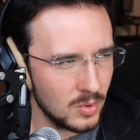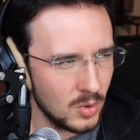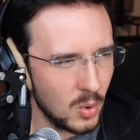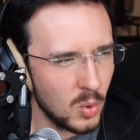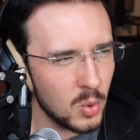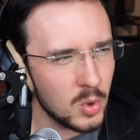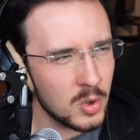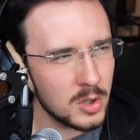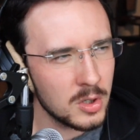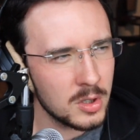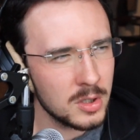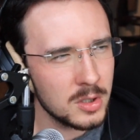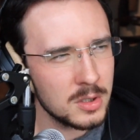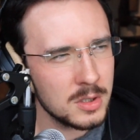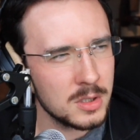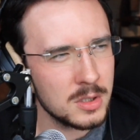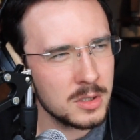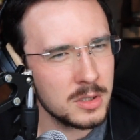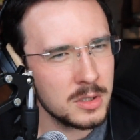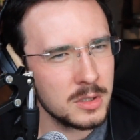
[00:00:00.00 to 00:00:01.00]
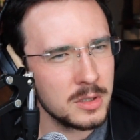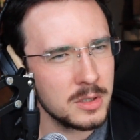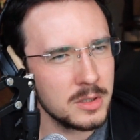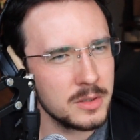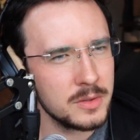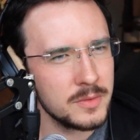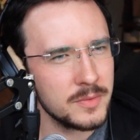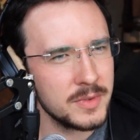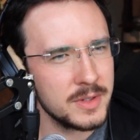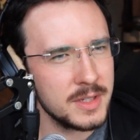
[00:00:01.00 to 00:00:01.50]

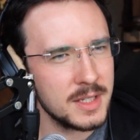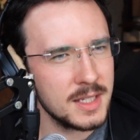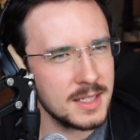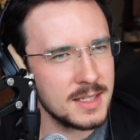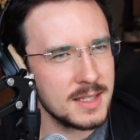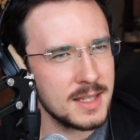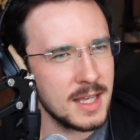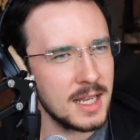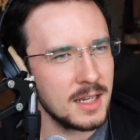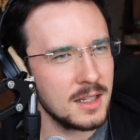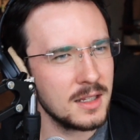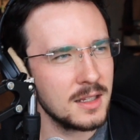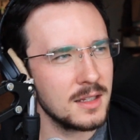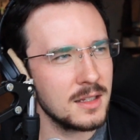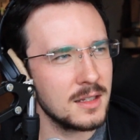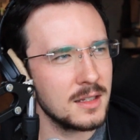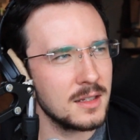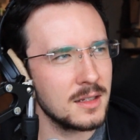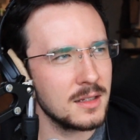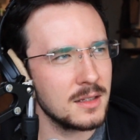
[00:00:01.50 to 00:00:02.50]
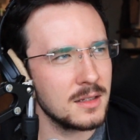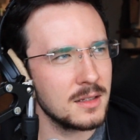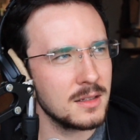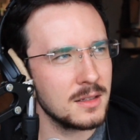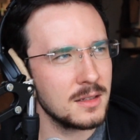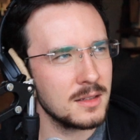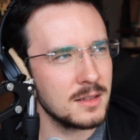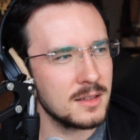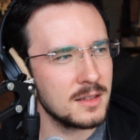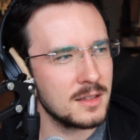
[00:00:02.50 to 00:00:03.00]
Or is that
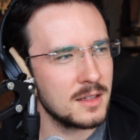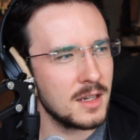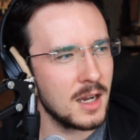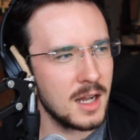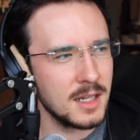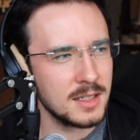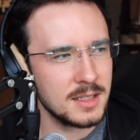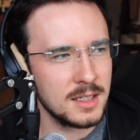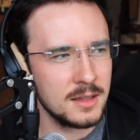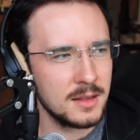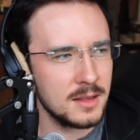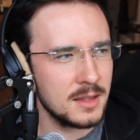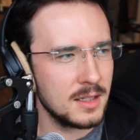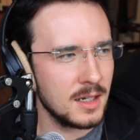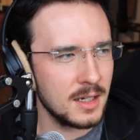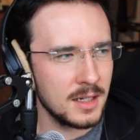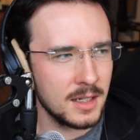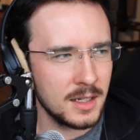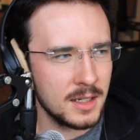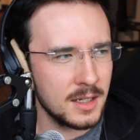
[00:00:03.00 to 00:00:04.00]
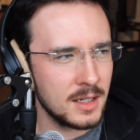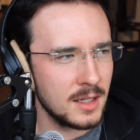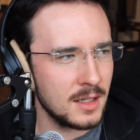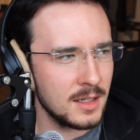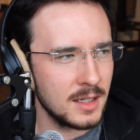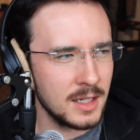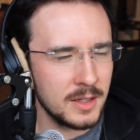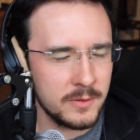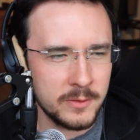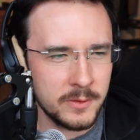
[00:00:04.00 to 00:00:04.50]
content that I
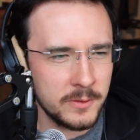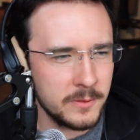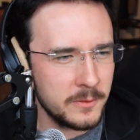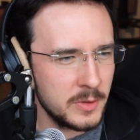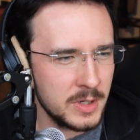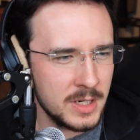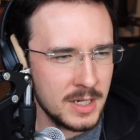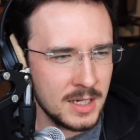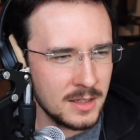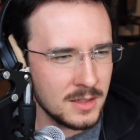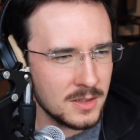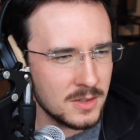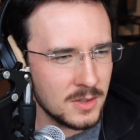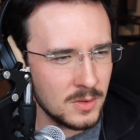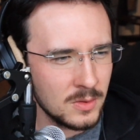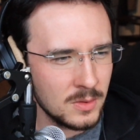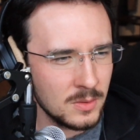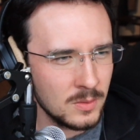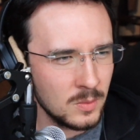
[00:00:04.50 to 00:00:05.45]
can get for free, and so